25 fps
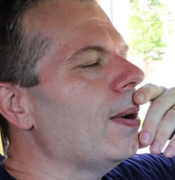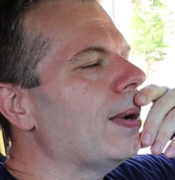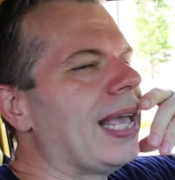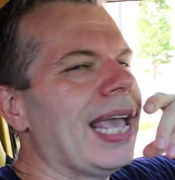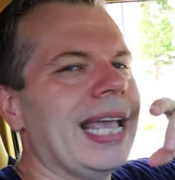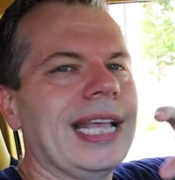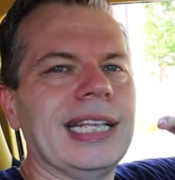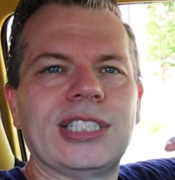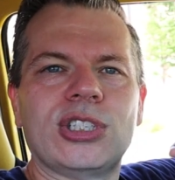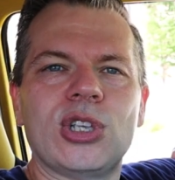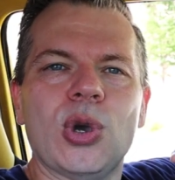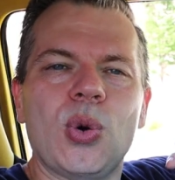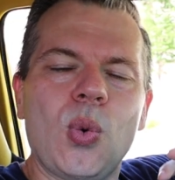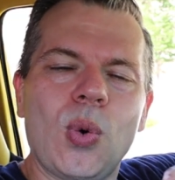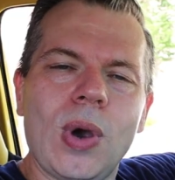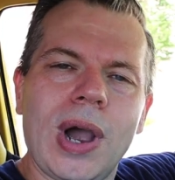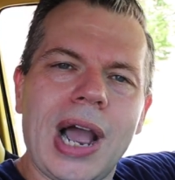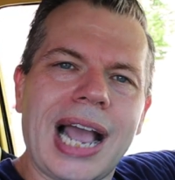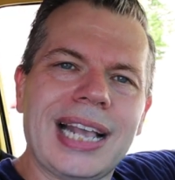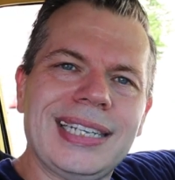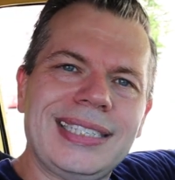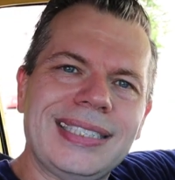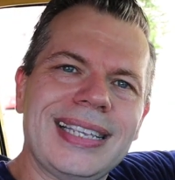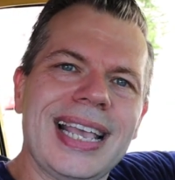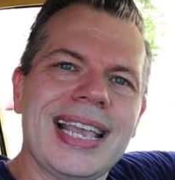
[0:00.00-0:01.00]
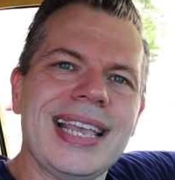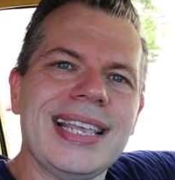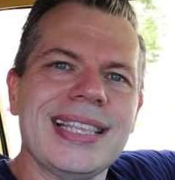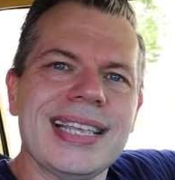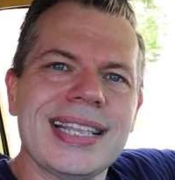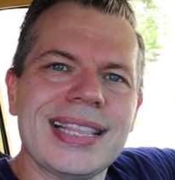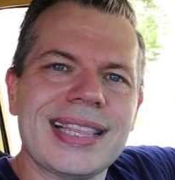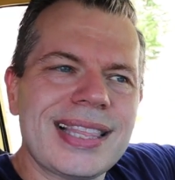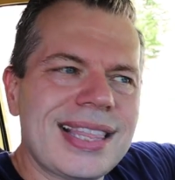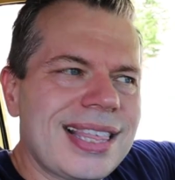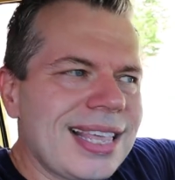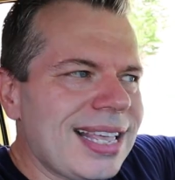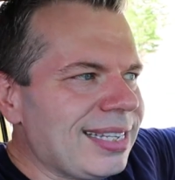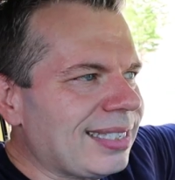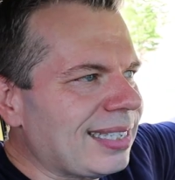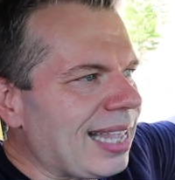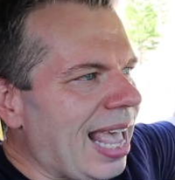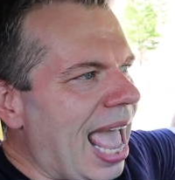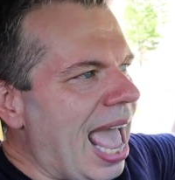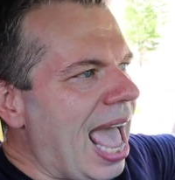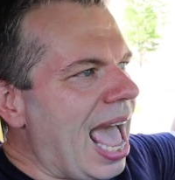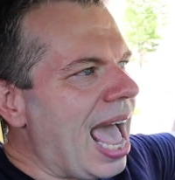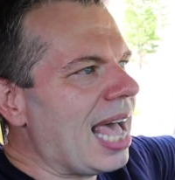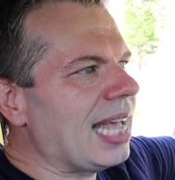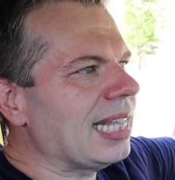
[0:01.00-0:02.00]
okay, so I say that this
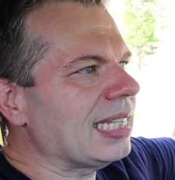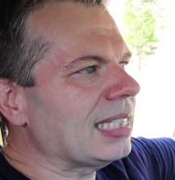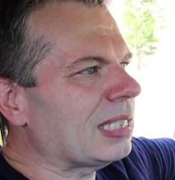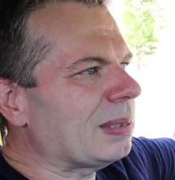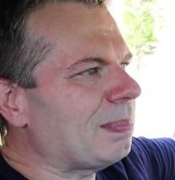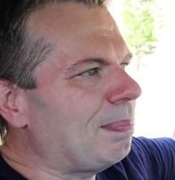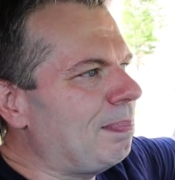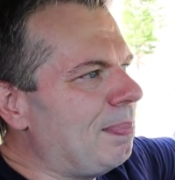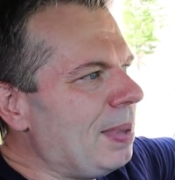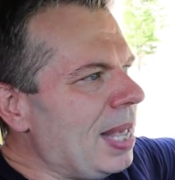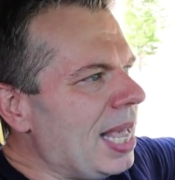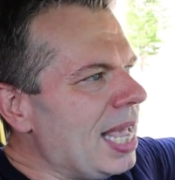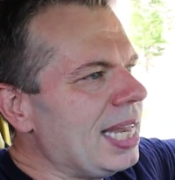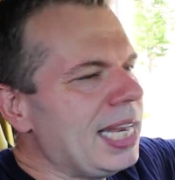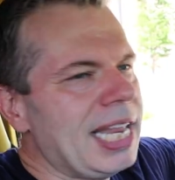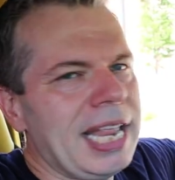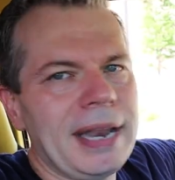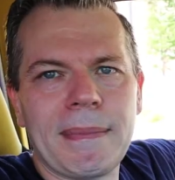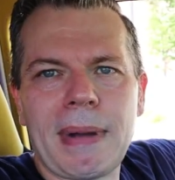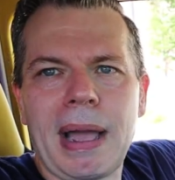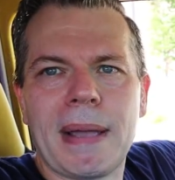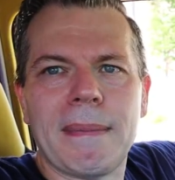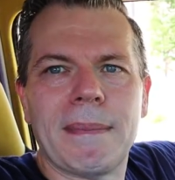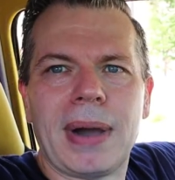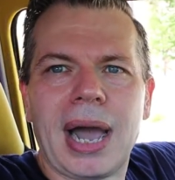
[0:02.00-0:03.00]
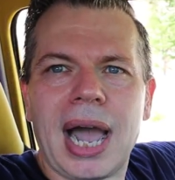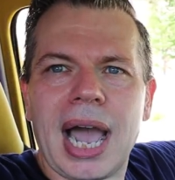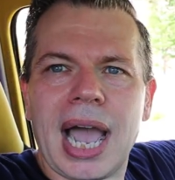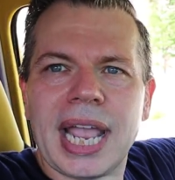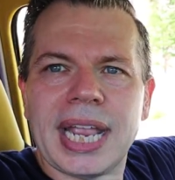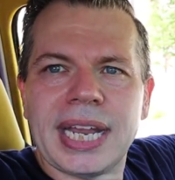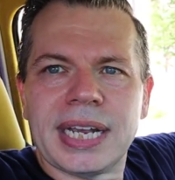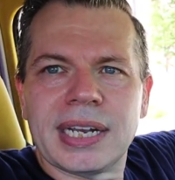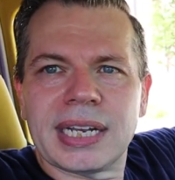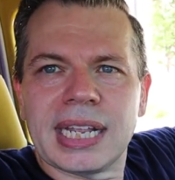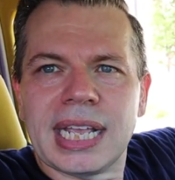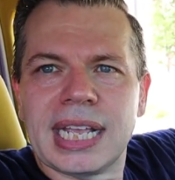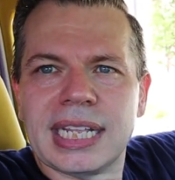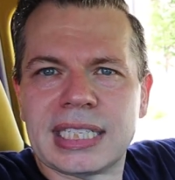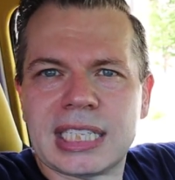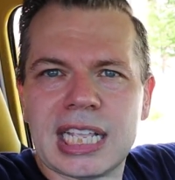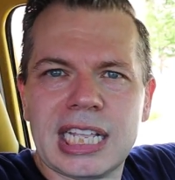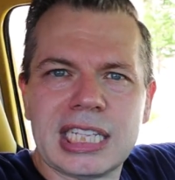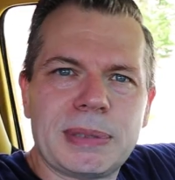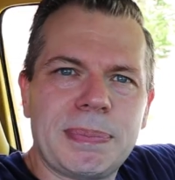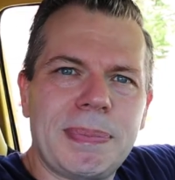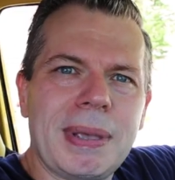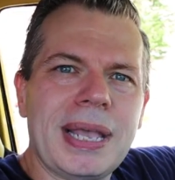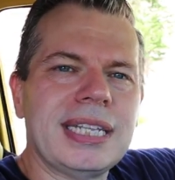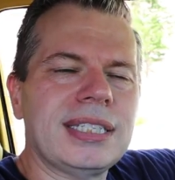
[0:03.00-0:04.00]
has been in my mind, it,
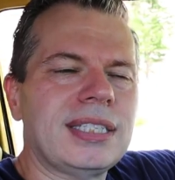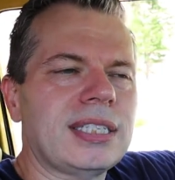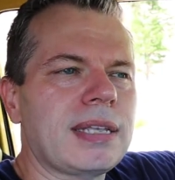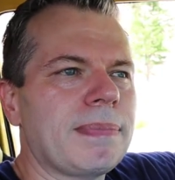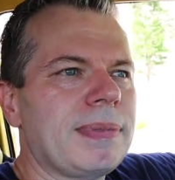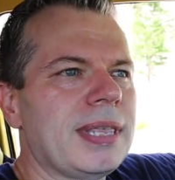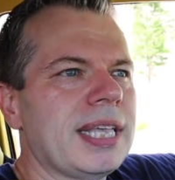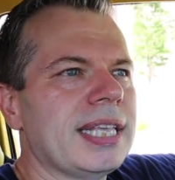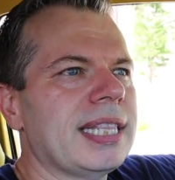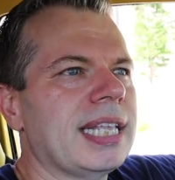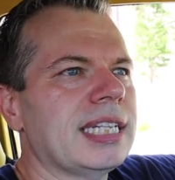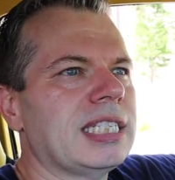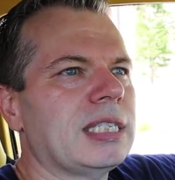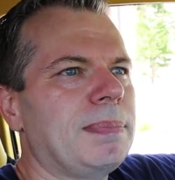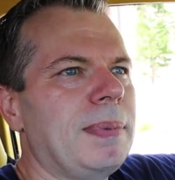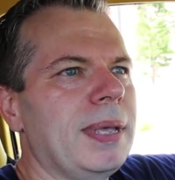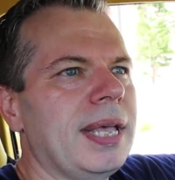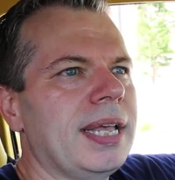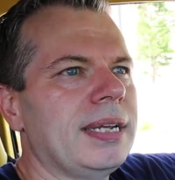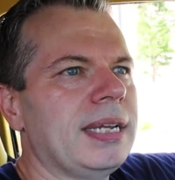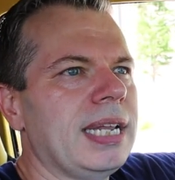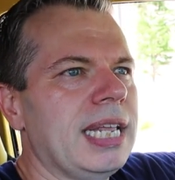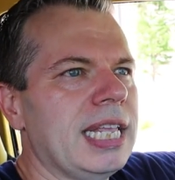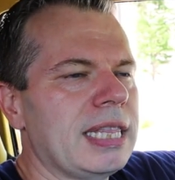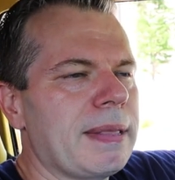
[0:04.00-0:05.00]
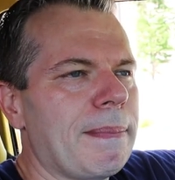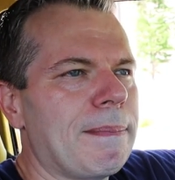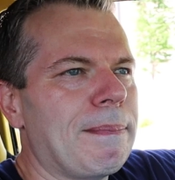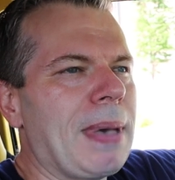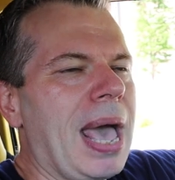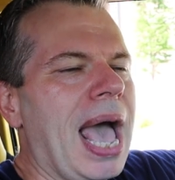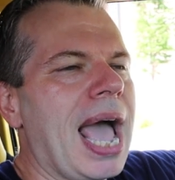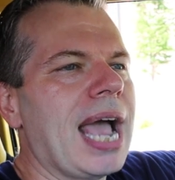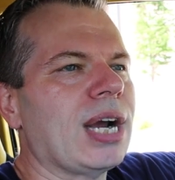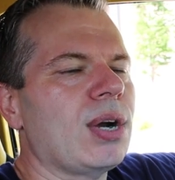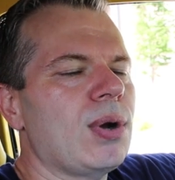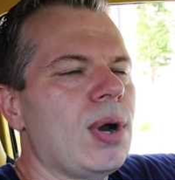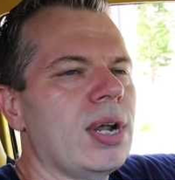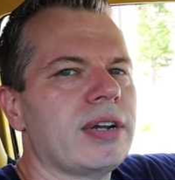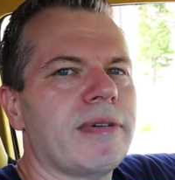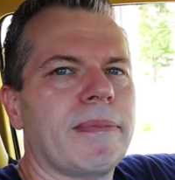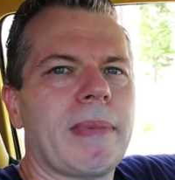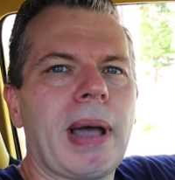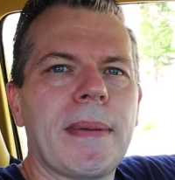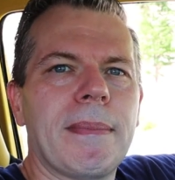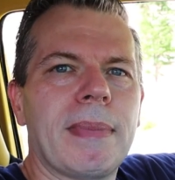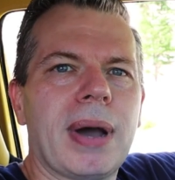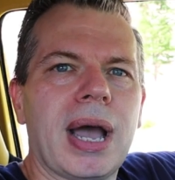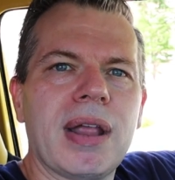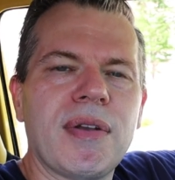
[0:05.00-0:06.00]
has been something that's been in the background of
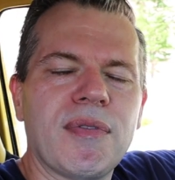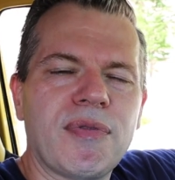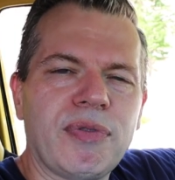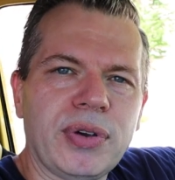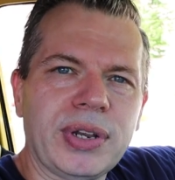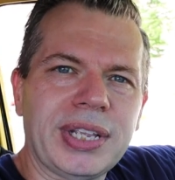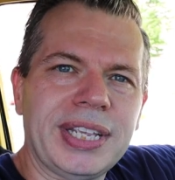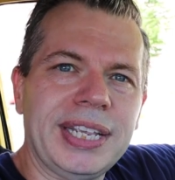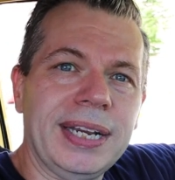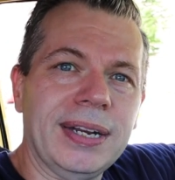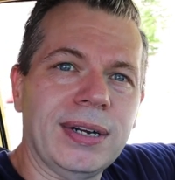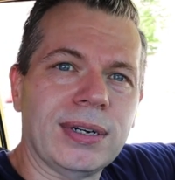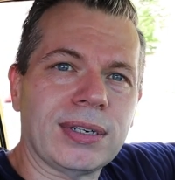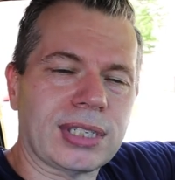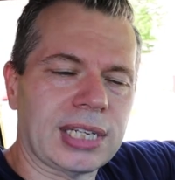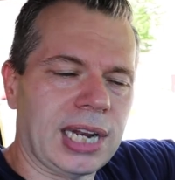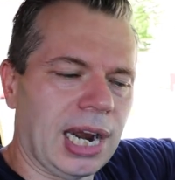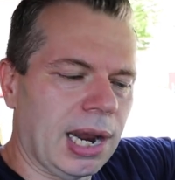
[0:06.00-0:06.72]
my mind for years.